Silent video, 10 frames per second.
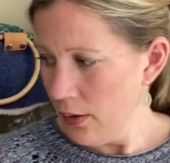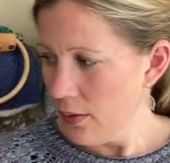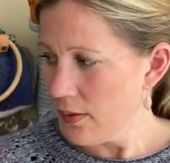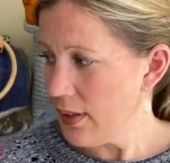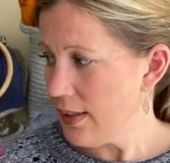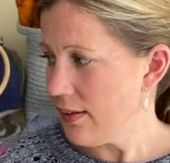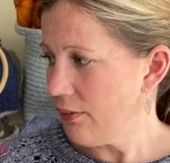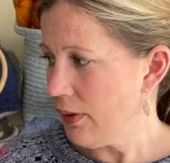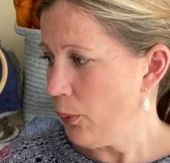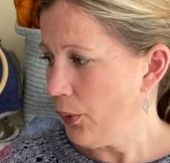So that's
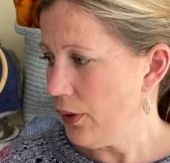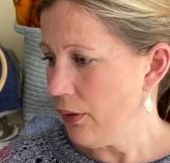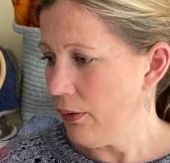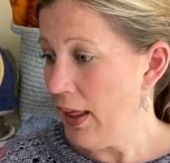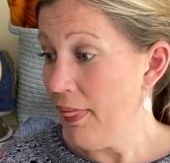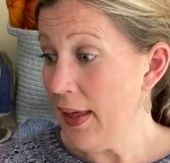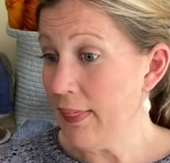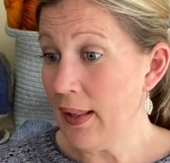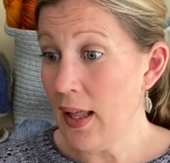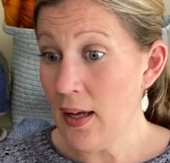something I'm working on. And then
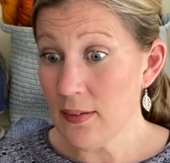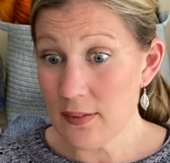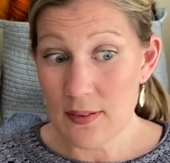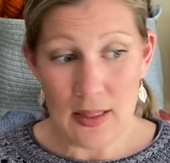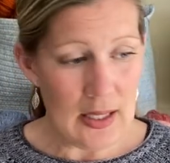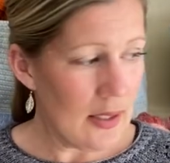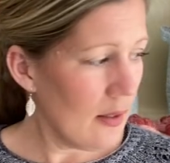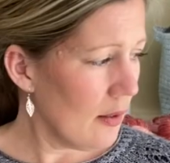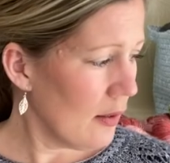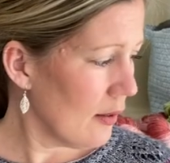the last
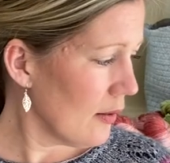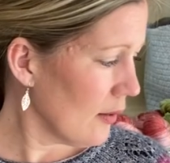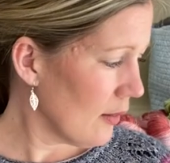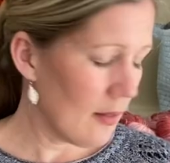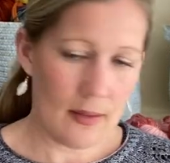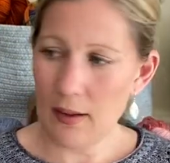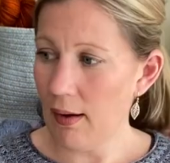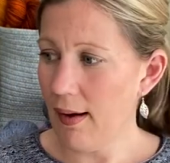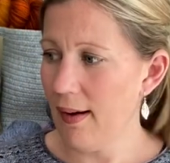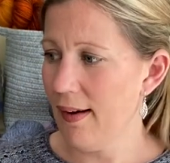thing
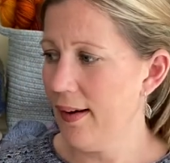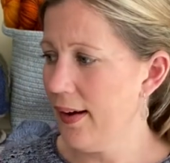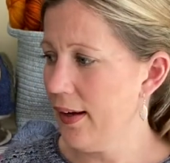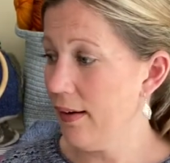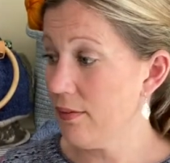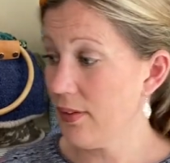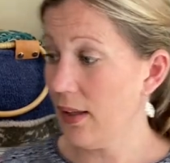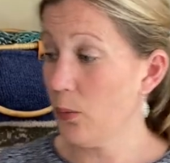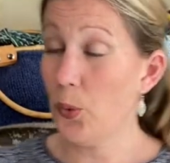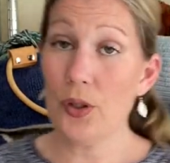that I
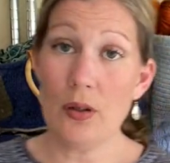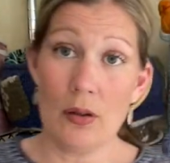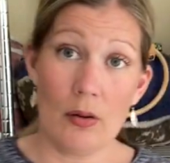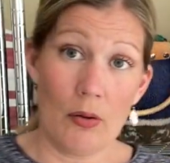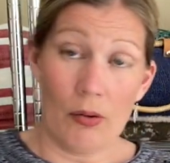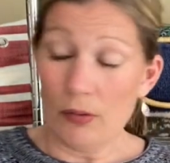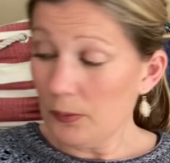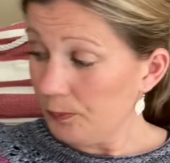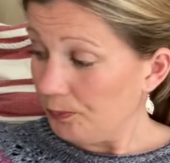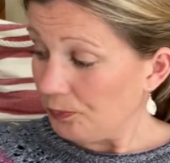started working
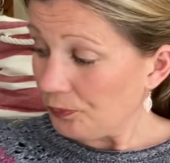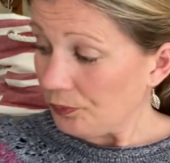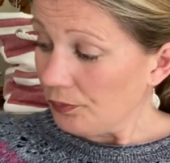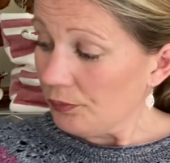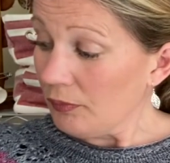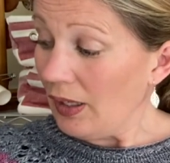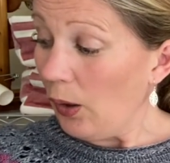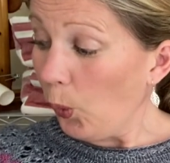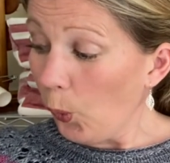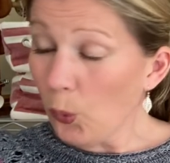on,
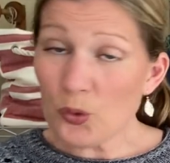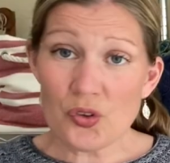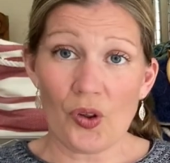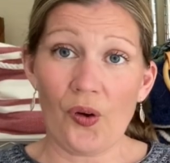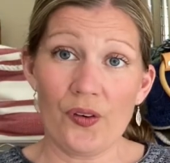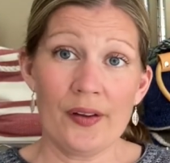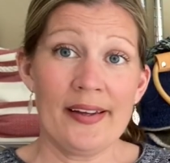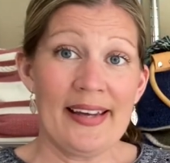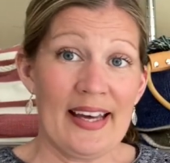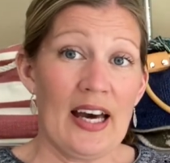also
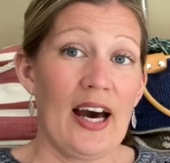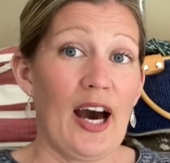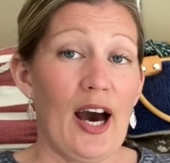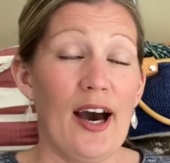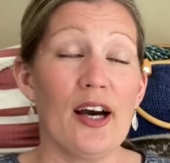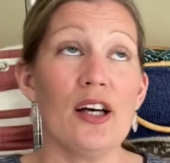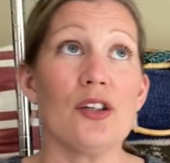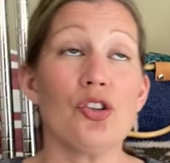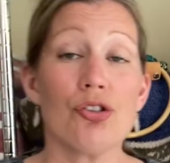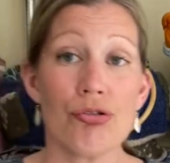a
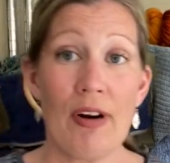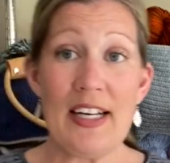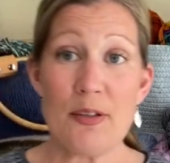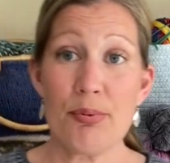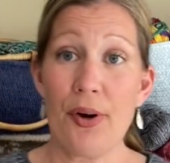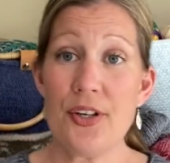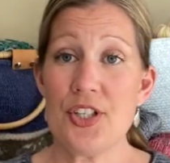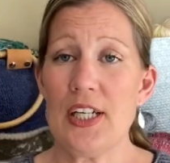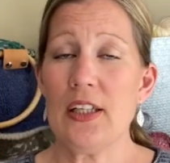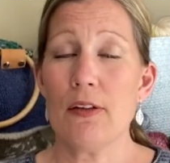great
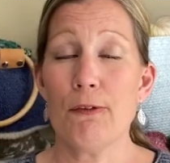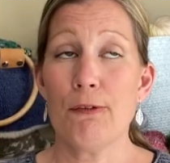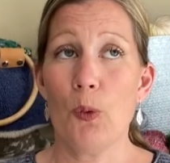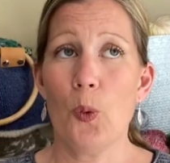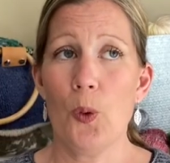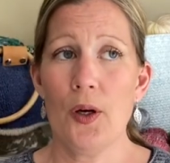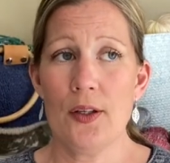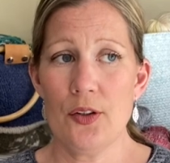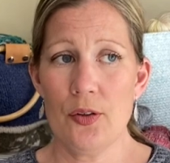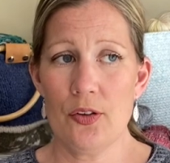project for
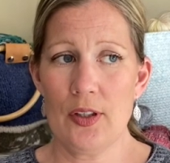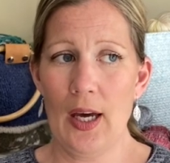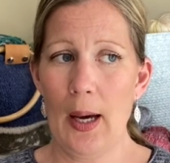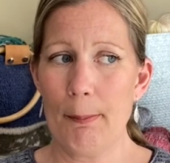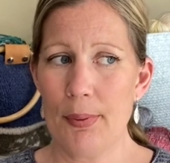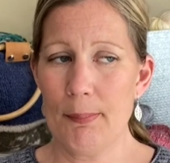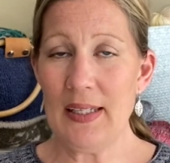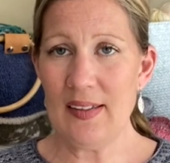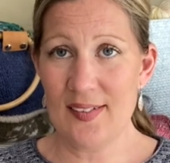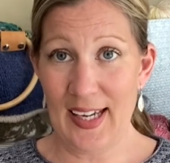using up
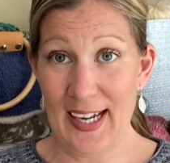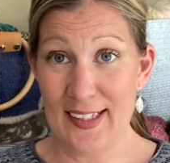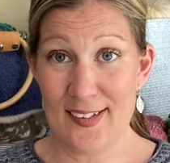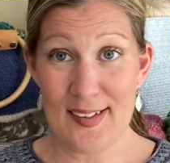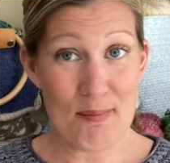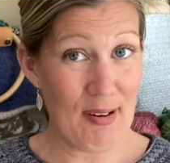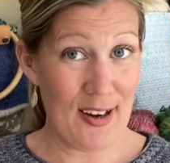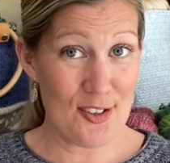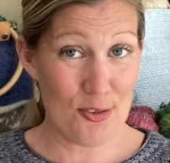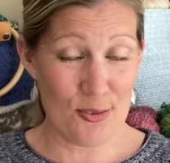mini skeins and
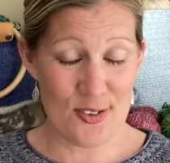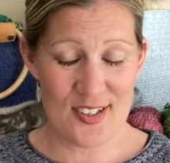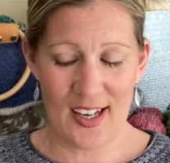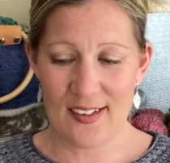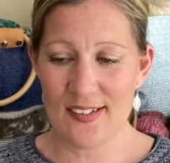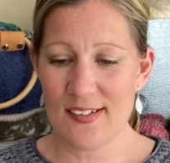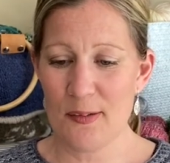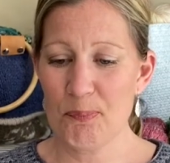partial skeins.